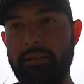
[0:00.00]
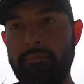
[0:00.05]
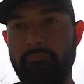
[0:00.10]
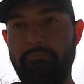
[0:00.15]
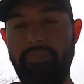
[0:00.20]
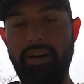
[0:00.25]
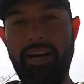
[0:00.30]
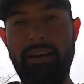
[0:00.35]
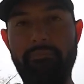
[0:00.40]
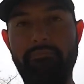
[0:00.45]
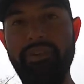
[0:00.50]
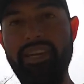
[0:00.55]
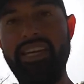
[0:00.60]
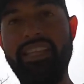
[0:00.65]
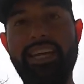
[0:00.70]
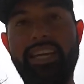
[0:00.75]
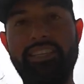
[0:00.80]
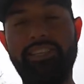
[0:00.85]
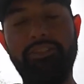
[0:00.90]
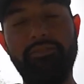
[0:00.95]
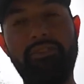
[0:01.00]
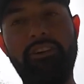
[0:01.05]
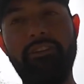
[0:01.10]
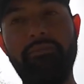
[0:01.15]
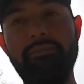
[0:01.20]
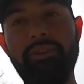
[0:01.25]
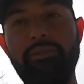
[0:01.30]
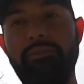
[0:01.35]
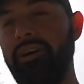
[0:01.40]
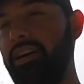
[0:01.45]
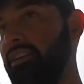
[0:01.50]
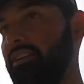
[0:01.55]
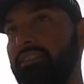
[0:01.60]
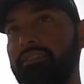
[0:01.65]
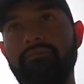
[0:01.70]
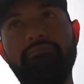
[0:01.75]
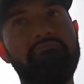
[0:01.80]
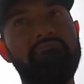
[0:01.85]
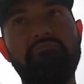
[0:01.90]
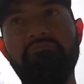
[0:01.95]
But being that you are on big water,
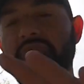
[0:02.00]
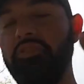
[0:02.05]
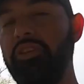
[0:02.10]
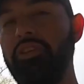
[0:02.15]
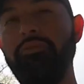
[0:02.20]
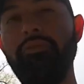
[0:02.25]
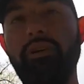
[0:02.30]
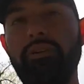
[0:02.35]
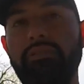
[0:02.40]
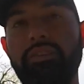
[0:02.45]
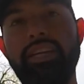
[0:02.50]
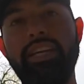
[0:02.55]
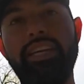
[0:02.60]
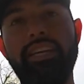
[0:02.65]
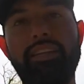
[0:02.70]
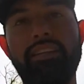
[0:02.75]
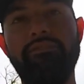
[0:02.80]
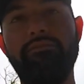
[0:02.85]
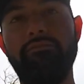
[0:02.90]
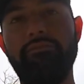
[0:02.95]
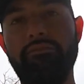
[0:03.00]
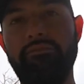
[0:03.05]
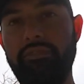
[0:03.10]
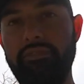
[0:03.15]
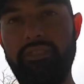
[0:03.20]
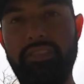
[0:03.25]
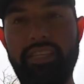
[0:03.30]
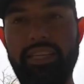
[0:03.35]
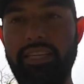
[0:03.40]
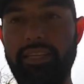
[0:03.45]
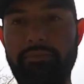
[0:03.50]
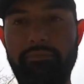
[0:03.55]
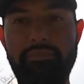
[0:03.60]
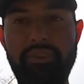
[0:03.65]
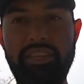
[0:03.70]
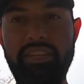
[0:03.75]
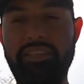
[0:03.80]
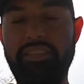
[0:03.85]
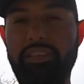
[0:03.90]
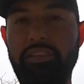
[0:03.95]
you won't need to
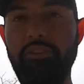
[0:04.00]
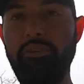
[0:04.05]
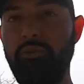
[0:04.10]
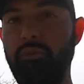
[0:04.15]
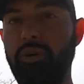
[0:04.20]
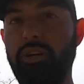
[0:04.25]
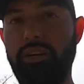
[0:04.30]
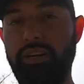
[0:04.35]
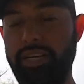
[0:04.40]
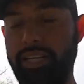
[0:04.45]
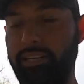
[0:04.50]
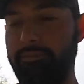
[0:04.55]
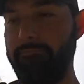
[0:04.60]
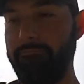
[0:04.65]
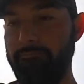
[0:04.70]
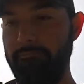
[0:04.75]
be too worried